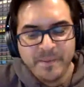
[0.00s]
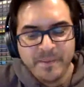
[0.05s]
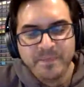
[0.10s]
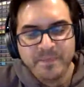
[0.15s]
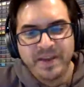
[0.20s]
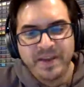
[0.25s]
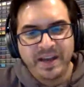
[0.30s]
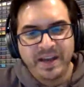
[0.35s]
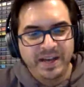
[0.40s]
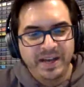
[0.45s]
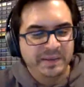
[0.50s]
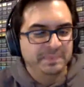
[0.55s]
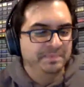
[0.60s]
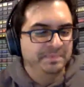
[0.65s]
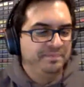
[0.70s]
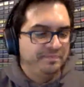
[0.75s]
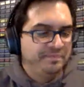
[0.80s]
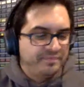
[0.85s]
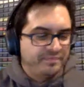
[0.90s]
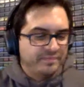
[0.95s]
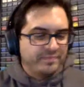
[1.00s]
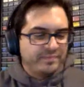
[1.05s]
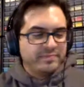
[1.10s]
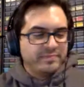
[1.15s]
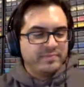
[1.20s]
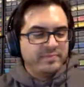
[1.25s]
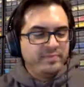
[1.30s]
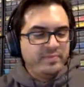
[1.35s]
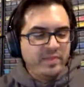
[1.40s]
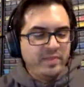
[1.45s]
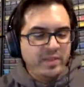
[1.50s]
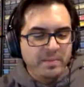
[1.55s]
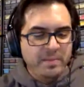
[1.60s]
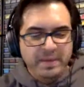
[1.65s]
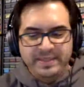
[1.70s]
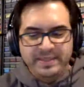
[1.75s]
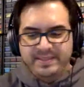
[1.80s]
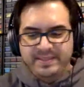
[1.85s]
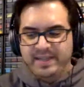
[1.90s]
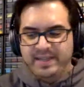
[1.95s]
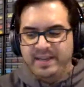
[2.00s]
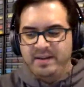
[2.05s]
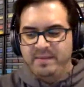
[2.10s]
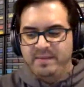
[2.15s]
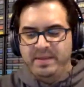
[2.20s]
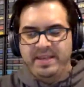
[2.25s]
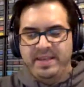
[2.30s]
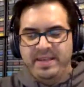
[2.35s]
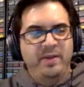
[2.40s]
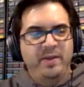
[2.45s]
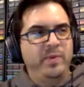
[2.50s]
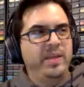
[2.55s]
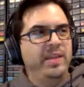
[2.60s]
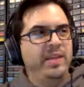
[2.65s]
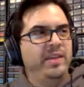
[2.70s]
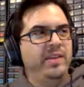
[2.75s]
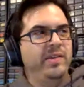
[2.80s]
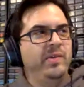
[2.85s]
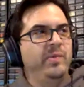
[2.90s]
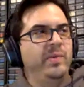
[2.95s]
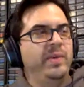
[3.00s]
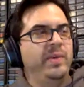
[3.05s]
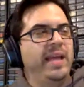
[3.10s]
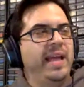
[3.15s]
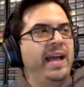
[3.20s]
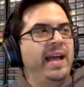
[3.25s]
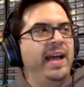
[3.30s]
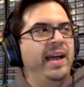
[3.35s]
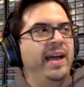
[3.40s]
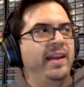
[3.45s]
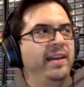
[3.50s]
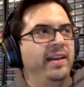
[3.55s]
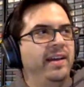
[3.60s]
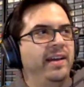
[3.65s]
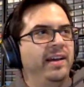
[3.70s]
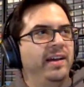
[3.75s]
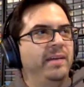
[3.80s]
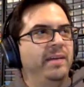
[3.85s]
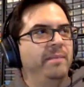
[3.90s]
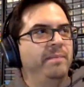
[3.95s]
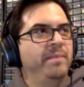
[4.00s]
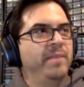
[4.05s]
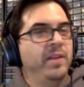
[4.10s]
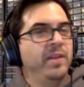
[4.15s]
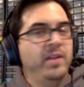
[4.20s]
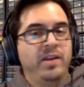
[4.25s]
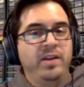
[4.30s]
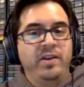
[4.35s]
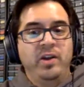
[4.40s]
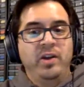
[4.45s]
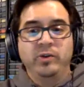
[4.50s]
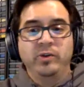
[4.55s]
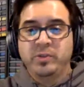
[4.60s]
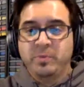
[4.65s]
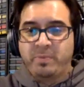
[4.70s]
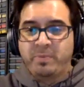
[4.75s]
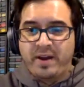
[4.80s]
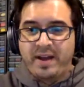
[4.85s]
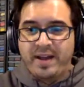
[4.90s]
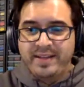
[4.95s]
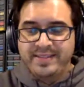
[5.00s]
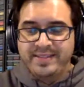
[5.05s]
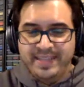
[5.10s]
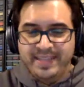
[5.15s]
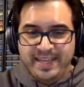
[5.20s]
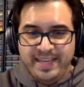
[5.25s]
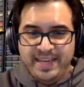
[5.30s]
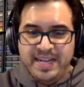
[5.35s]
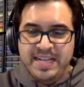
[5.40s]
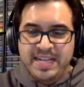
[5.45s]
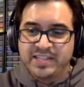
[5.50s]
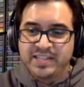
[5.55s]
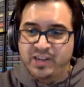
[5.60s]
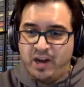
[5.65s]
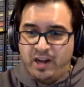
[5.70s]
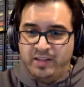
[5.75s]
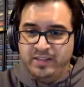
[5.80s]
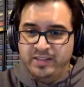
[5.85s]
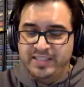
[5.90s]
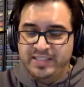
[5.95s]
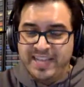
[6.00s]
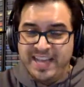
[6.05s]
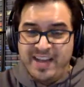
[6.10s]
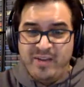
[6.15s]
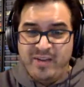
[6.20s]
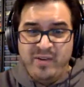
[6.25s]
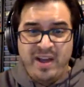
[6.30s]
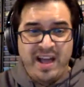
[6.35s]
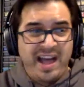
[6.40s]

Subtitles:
But yeah, we had no surprise. Again, it's a college town.